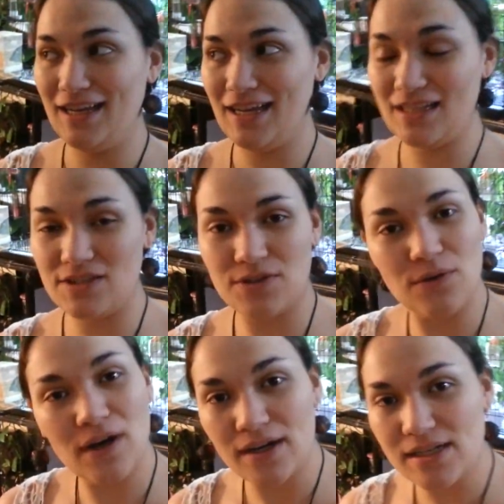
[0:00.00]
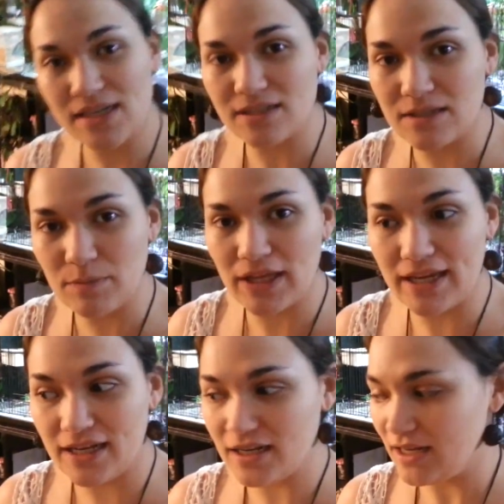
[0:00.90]
it's so hard to
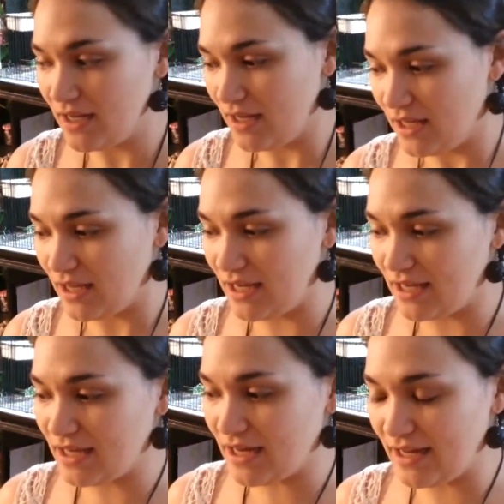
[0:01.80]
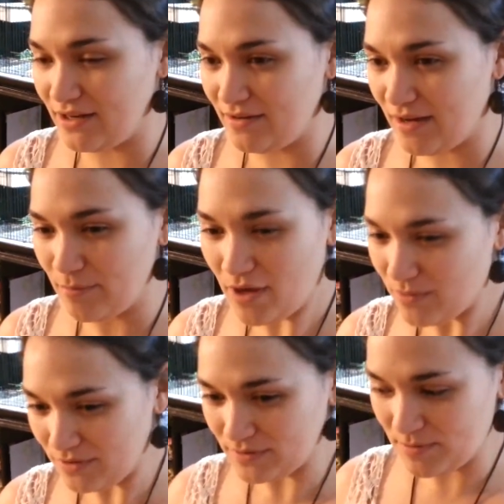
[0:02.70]
explain. Like, I, I'm not
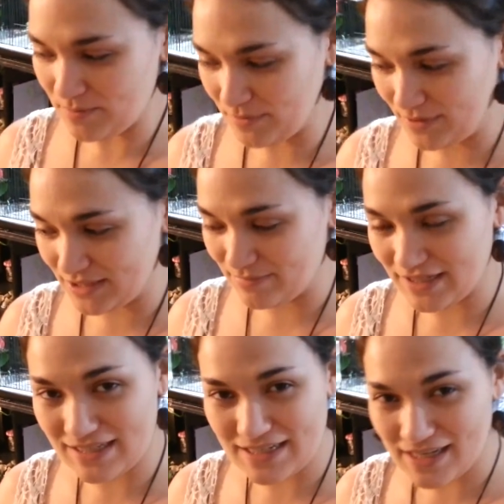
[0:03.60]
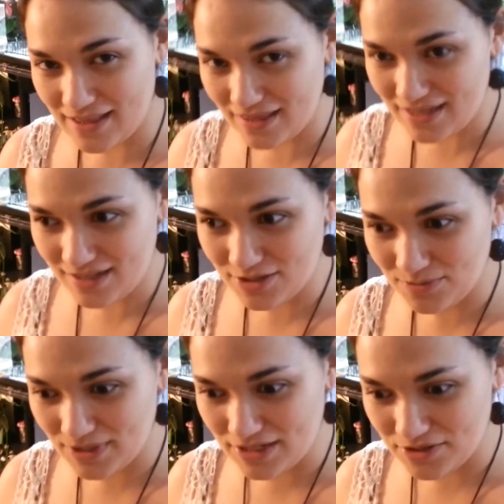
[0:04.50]
one of those people who expects to get things, so
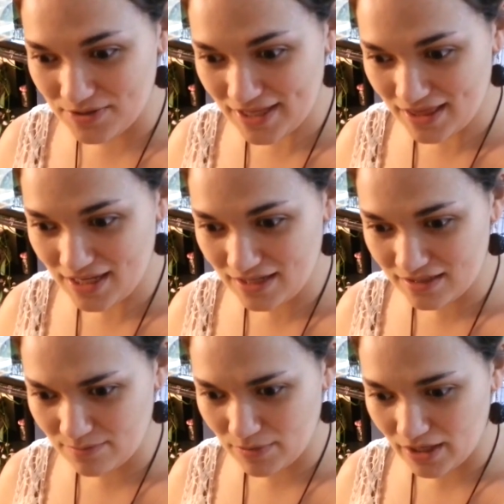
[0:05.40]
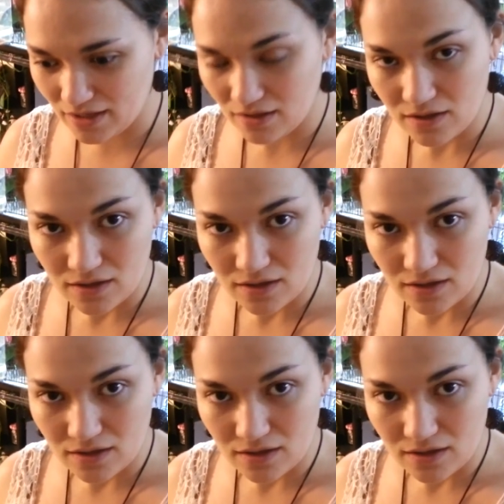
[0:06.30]
when I do get things, I'm like,